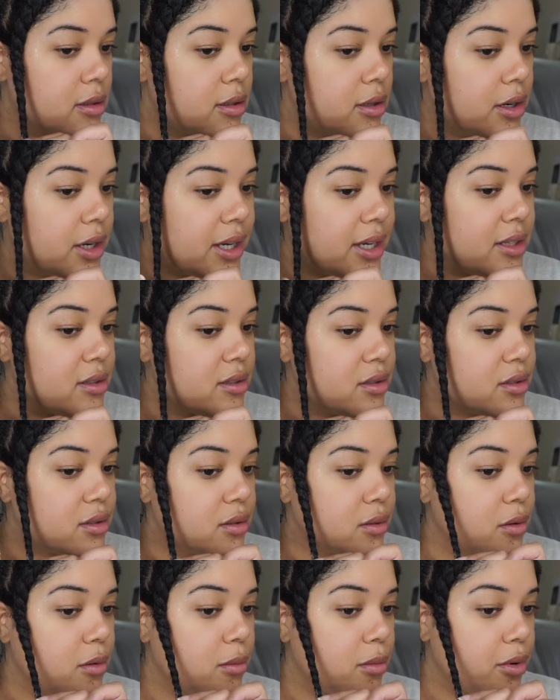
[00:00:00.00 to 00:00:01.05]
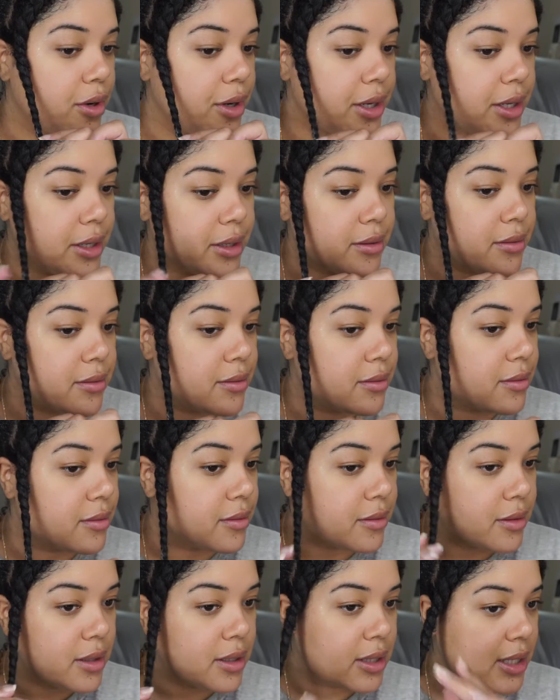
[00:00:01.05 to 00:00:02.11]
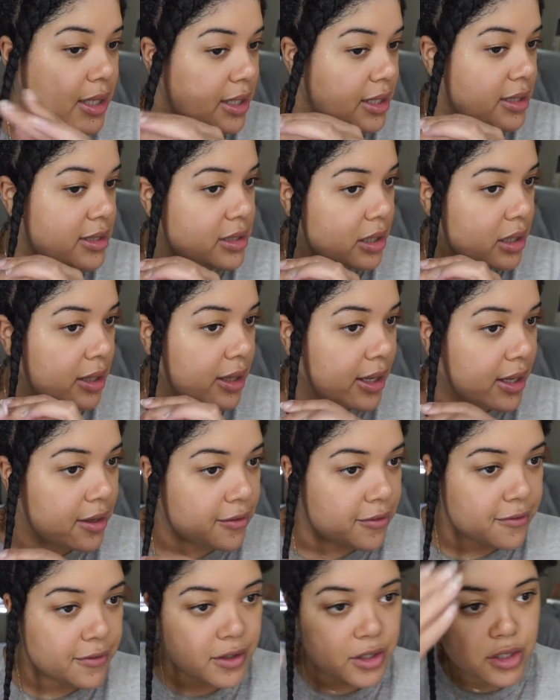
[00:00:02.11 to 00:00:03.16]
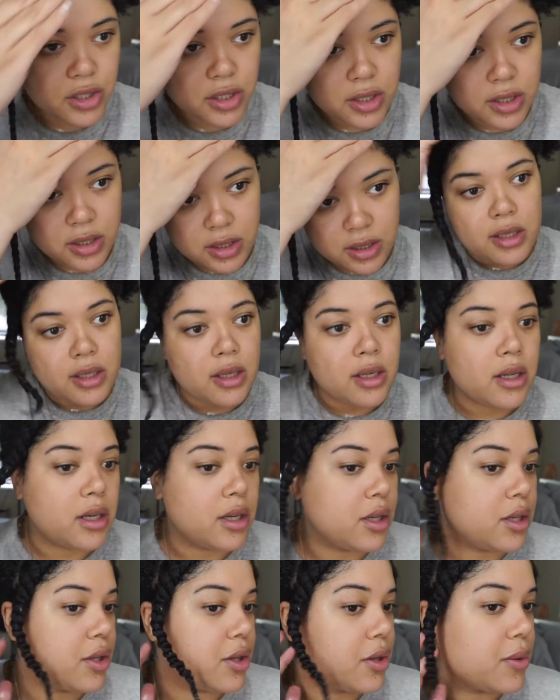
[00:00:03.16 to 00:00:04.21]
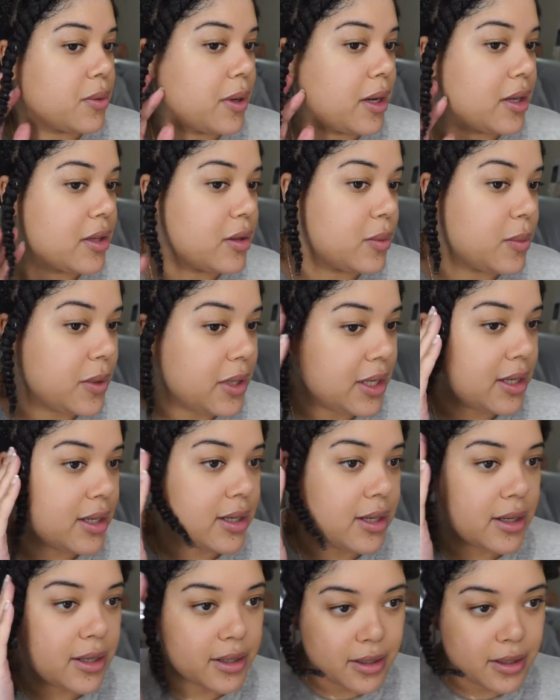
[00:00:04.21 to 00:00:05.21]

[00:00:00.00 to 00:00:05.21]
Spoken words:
Your ends are so important. That gets a lot of friction throughout the week.